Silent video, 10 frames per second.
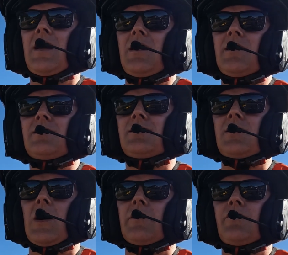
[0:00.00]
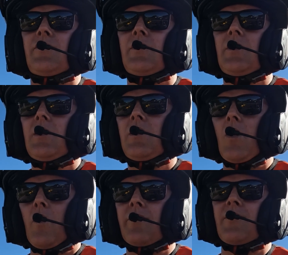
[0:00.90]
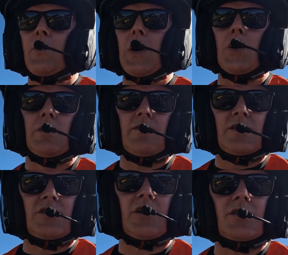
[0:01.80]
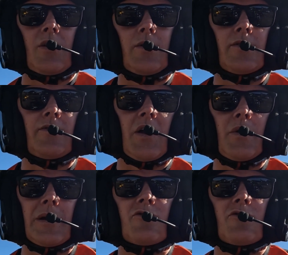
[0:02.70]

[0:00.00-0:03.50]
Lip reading: and it's kind of gone through a hole that restricts the oil flow